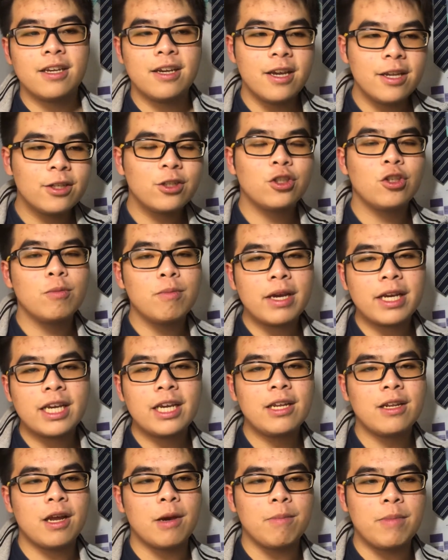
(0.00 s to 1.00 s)
It's to make
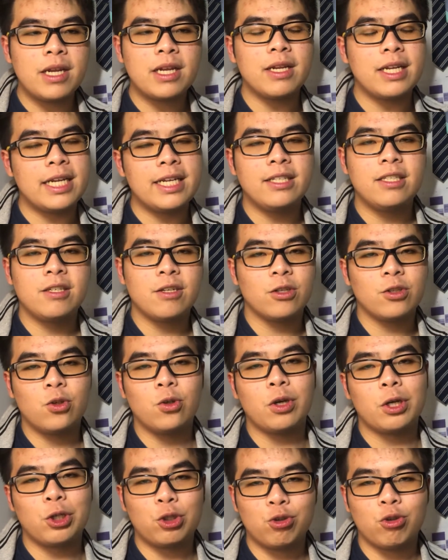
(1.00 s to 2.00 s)
it a bit easier
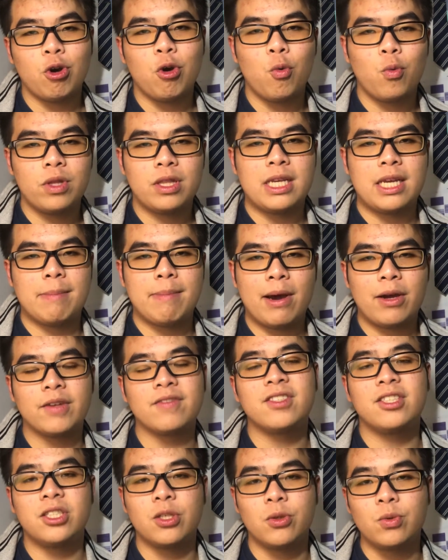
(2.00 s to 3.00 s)
to control with the amount
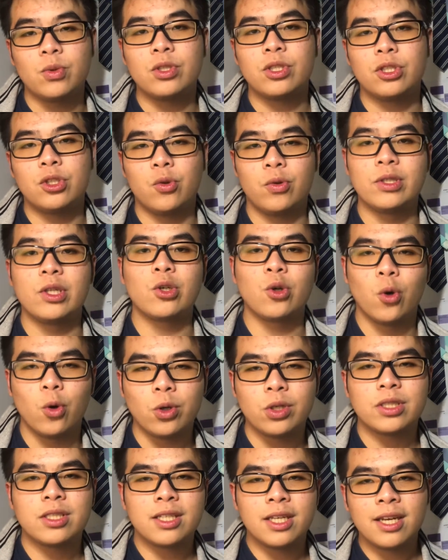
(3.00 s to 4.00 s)
of students doing the
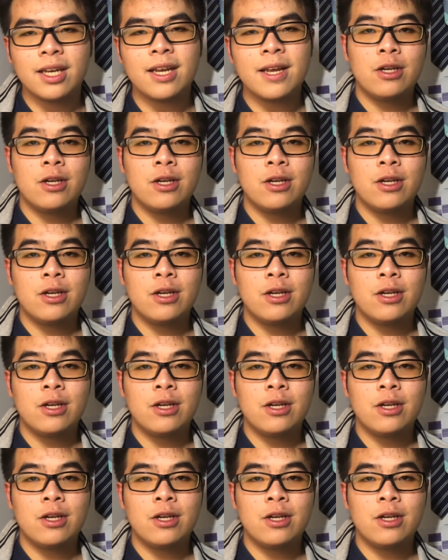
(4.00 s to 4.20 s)
course.